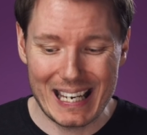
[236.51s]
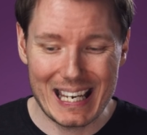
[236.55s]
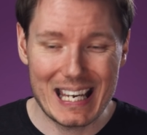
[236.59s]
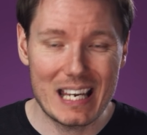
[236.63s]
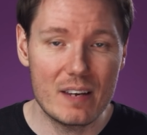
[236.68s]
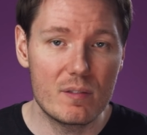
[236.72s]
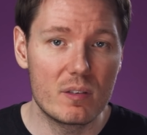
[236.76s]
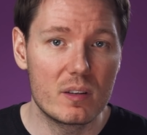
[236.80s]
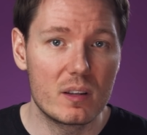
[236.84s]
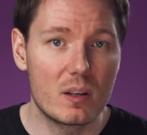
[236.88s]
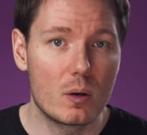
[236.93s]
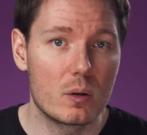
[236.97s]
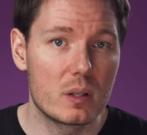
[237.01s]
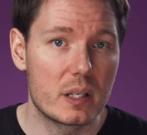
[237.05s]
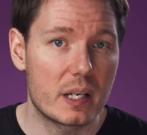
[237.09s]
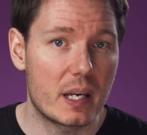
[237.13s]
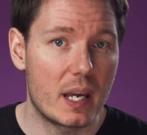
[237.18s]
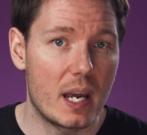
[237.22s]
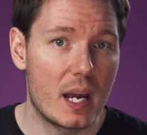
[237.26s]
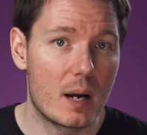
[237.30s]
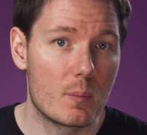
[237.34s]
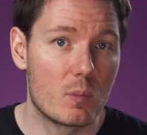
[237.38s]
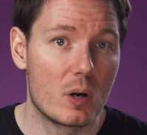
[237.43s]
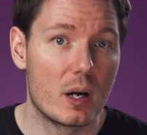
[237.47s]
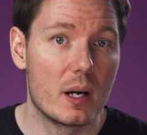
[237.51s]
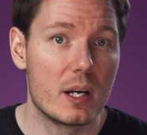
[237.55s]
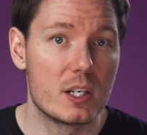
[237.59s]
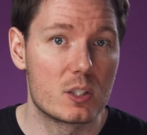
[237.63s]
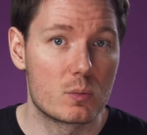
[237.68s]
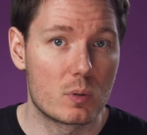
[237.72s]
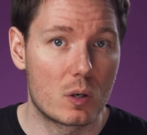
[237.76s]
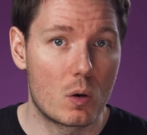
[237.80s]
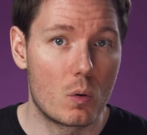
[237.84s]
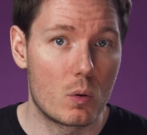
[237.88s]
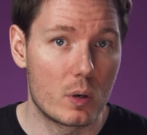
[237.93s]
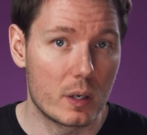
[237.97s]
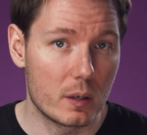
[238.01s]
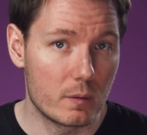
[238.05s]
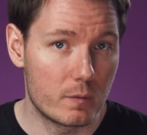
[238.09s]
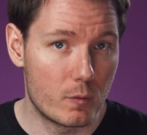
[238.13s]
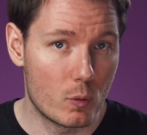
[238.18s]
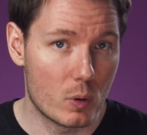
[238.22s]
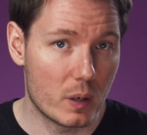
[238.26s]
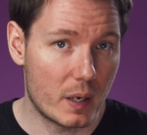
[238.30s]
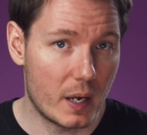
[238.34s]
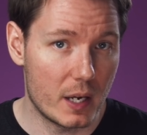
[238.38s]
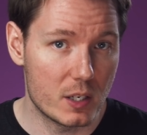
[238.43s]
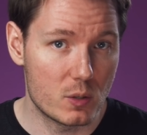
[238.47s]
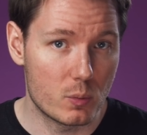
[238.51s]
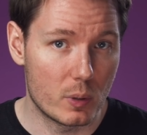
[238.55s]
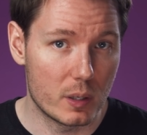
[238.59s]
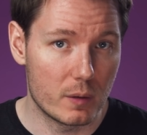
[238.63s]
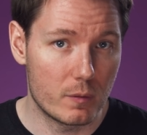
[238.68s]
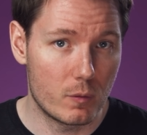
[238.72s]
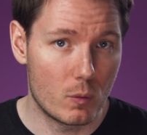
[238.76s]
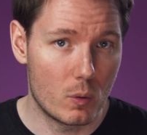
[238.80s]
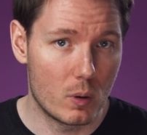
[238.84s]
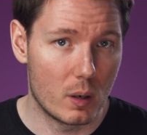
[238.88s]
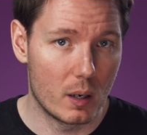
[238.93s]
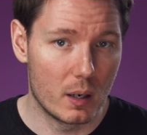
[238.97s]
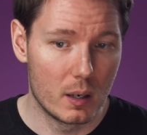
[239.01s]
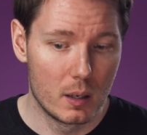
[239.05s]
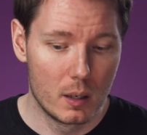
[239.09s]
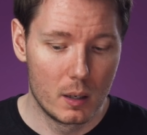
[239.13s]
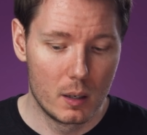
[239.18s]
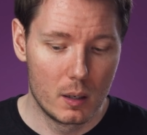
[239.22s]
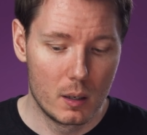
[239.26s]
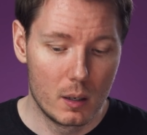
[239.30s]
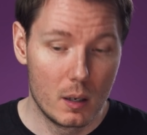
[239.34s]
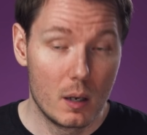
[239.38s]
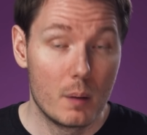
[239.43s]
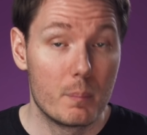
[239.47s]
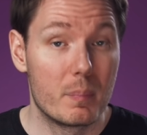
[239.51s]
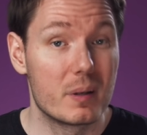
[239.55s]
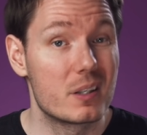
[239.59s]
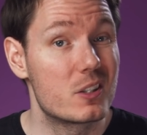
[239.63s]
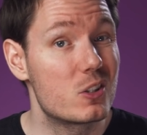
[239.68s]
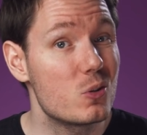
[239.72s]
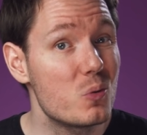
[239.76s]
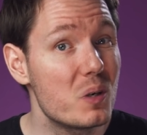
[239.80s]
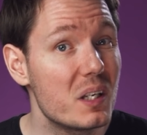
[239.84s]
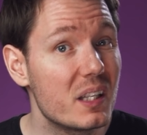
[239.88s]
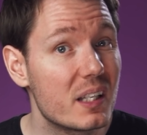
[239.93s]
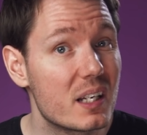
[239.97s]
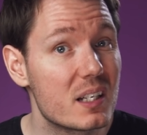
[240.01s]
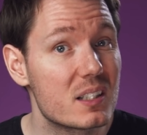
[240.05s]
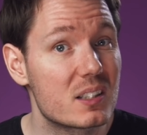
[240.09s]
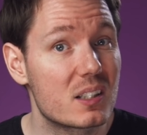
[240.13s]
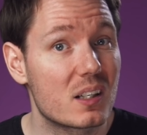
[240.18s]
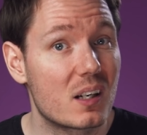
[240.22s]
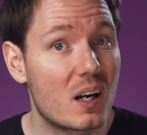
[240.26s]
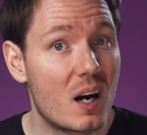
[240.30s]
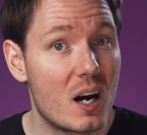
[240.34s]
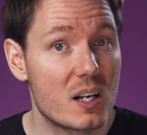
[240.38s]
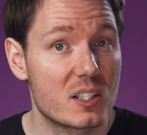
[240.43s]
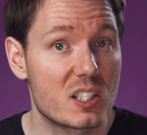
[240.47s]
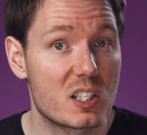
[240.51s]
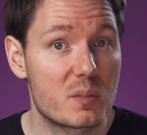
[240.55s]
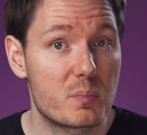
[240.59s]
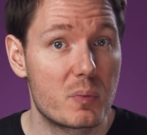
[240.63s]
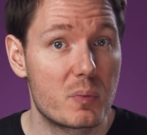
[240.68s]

even though the camera is recording 4K 24. But doing this causes